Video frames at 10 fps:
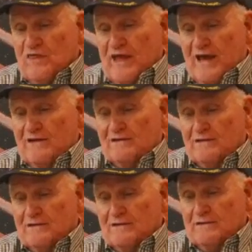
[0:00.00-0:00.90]
that.
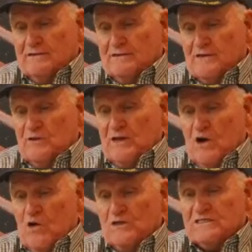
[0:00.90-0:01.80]
You know, he
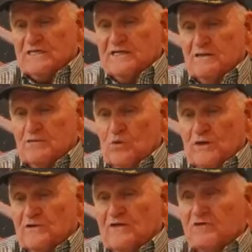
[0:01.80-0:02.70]
always said a
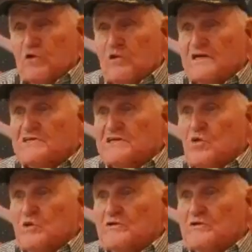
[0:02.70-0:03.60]
winner never quits and a
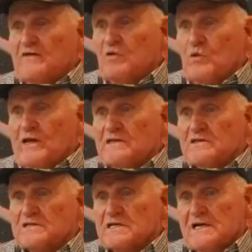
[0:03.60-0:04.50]
quitter never
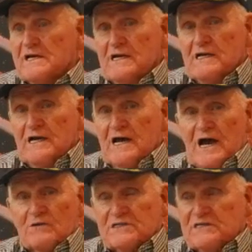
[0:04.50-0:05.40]
wins.
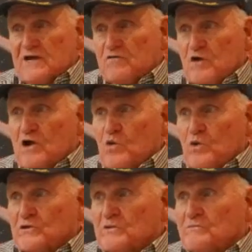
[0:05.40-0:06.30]
I was never a
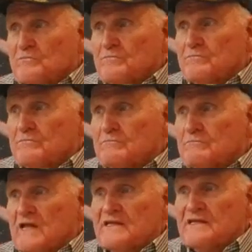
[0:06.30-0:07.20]
quitter.
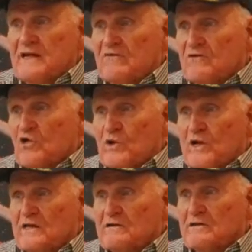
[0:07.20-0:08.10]
I never
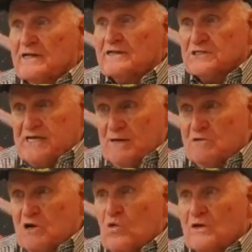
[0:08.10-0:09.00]
quit. I just
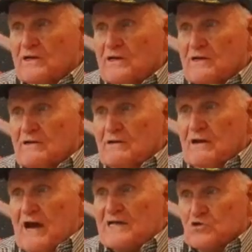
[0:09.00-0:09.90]
kept going.
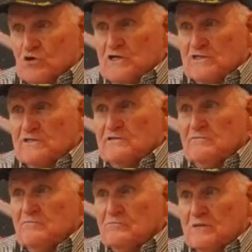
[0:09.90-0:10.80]
I was grunting,
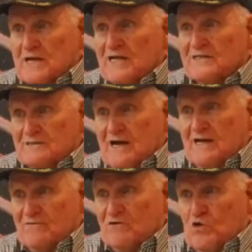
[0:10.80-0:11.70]
but I
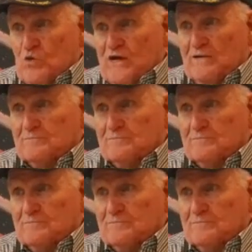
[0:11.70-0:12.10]
never quit.